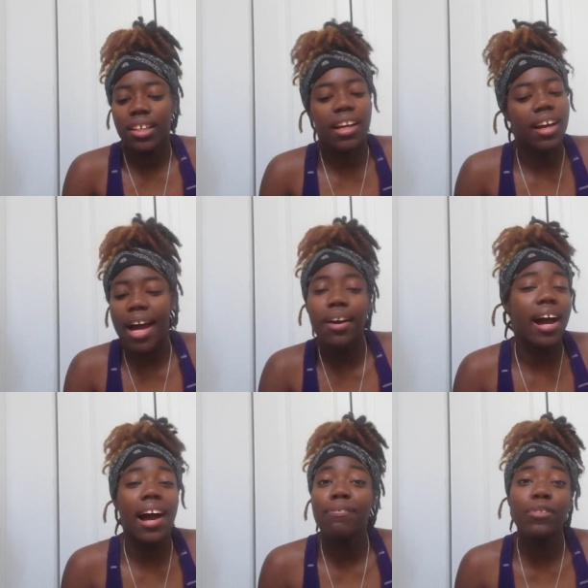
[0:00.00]

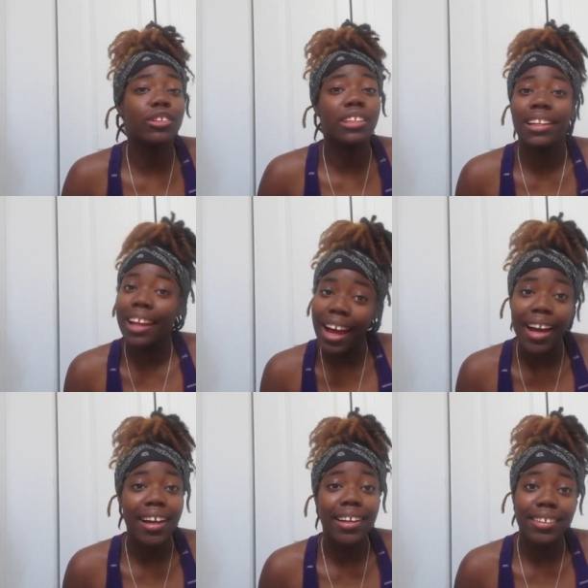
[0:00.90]
I, I felt a
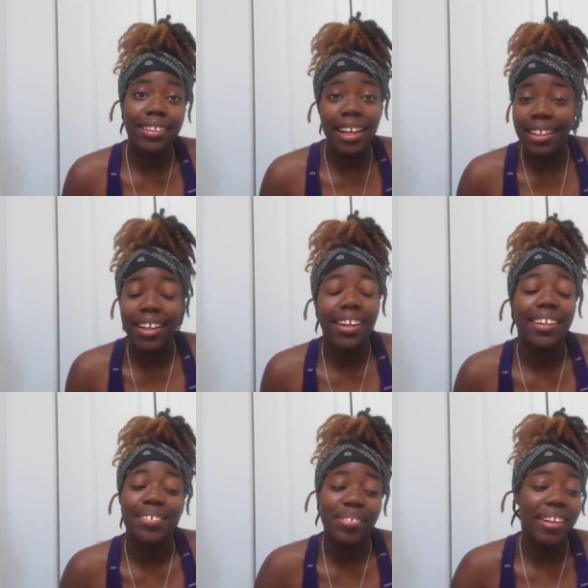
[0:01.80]
lot that day,
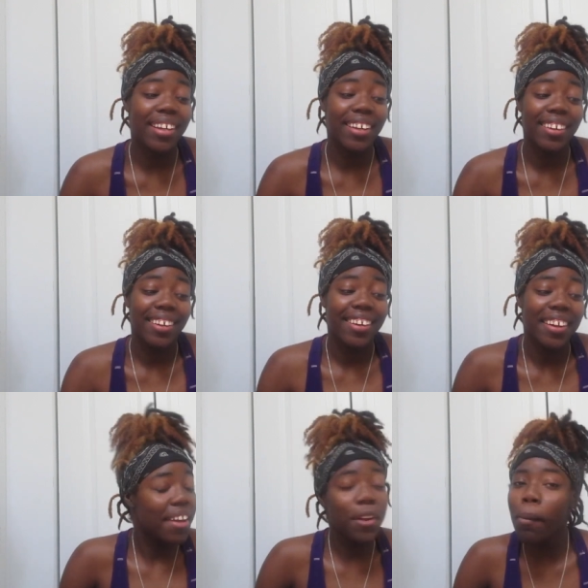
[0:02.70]
man.
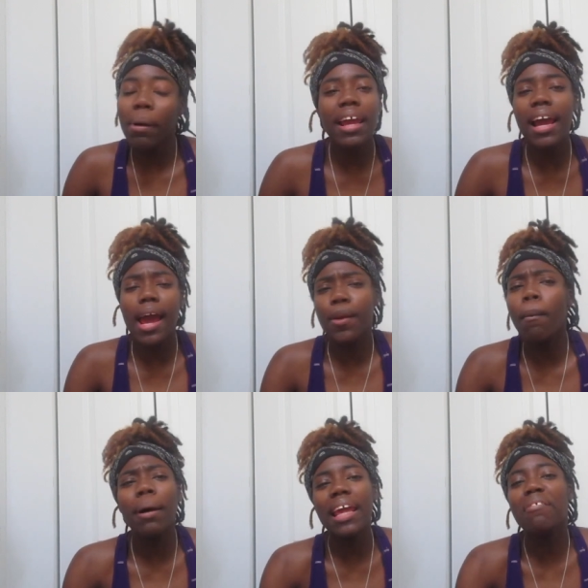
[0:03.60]
And nobody and
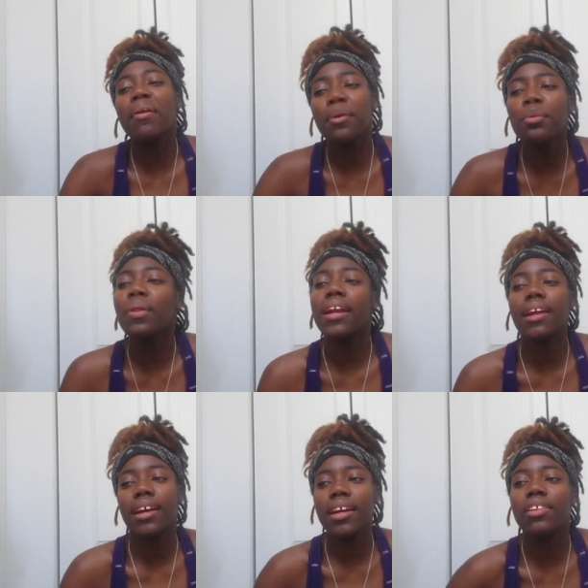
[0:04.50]
nobody even knew that
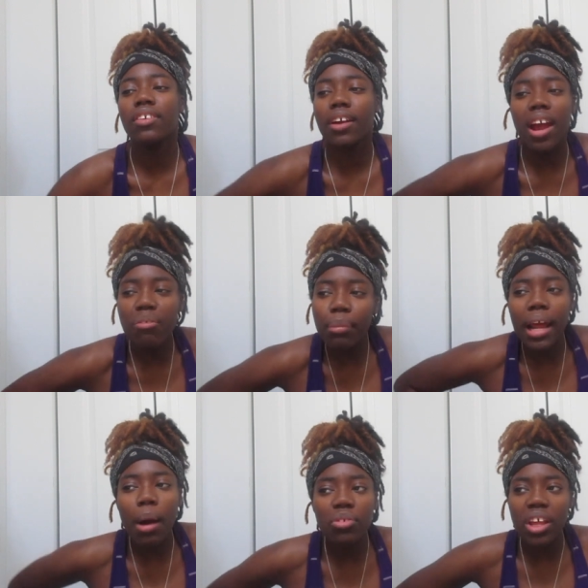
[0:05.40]
day either. Everybody
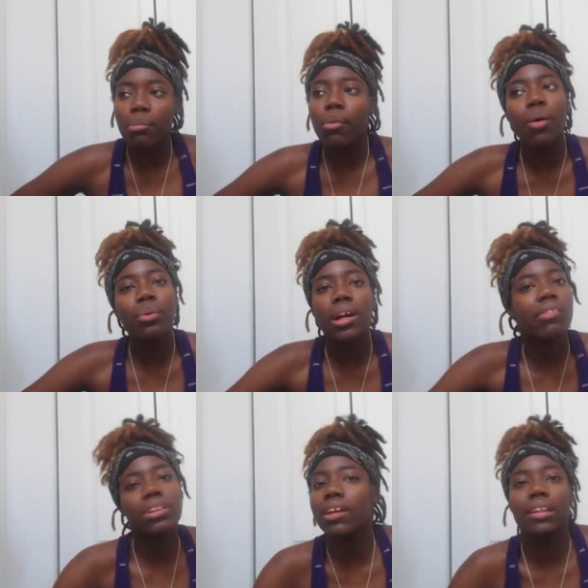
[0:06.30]
I was at the mall with and
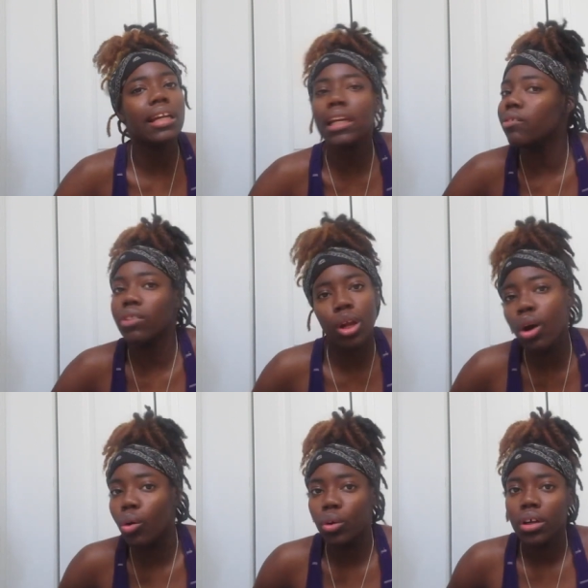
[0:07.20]
everything, they didn't even
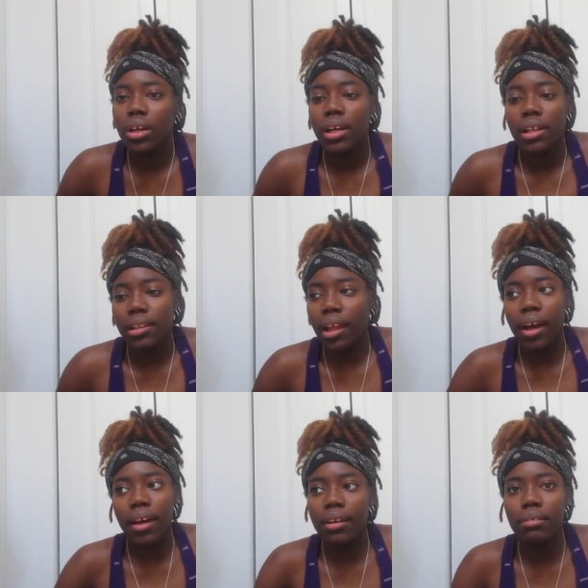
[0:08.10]
know.
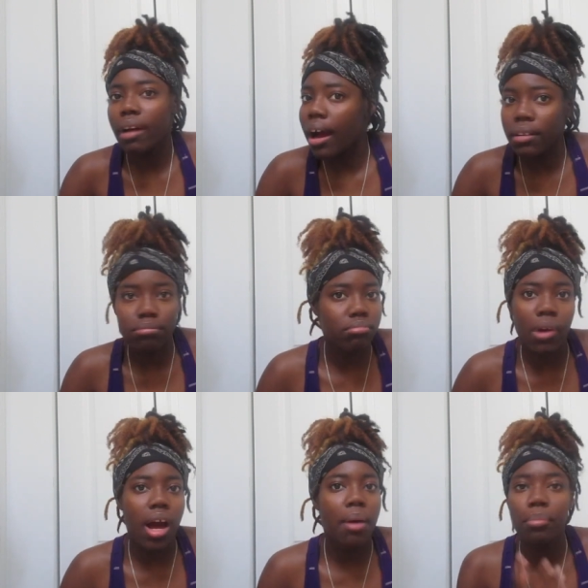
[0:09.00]
Like
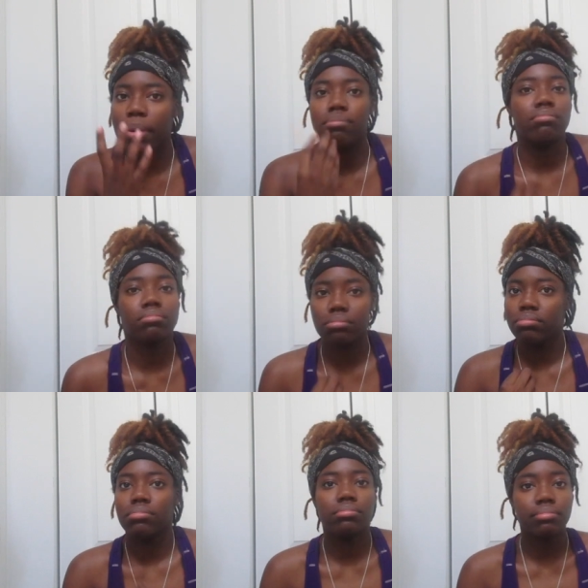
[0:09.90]
I'm
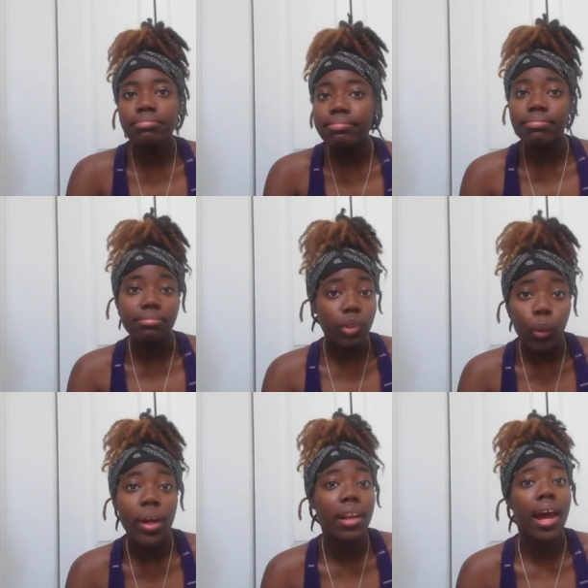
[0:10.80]

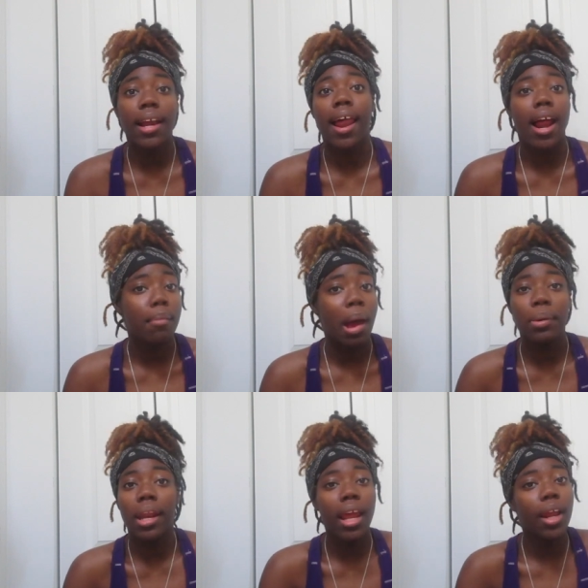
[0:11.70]
Quit to act like I'm
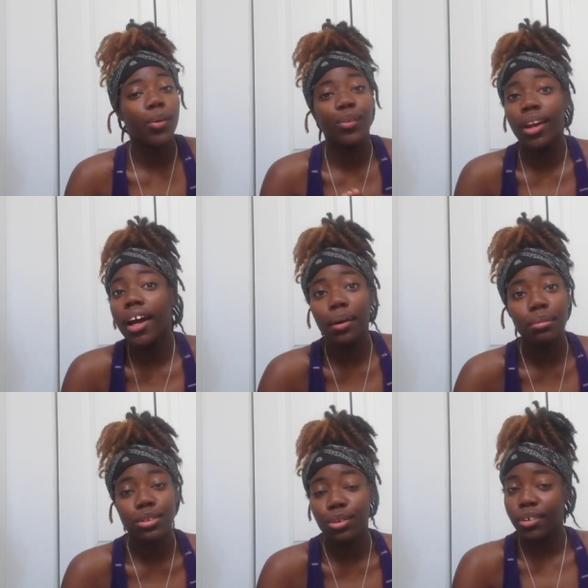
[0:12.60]
happy. They ain't know nothing
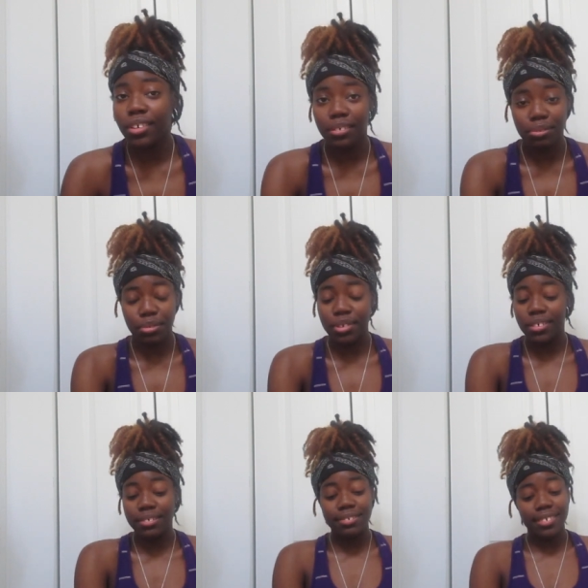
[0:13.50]
what's going on for
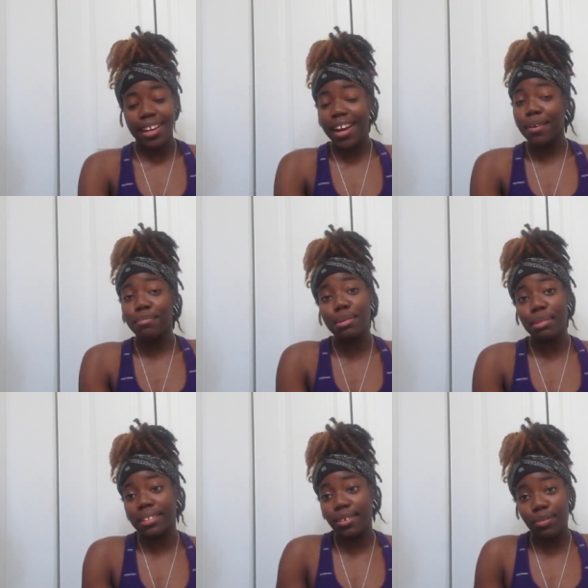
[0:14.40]
real. And I commend
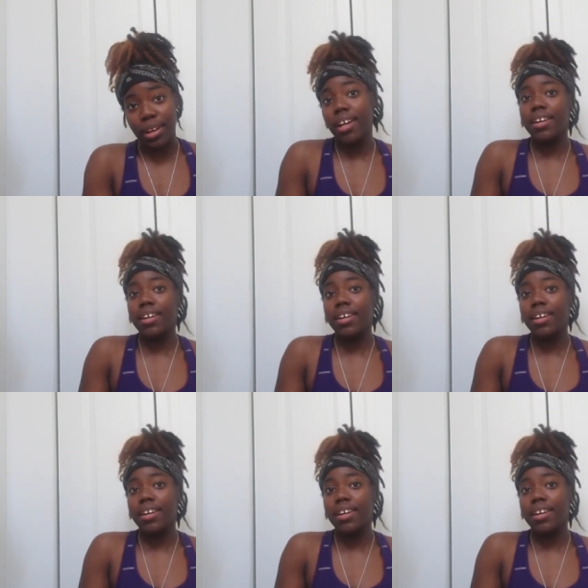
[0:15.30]
myself for that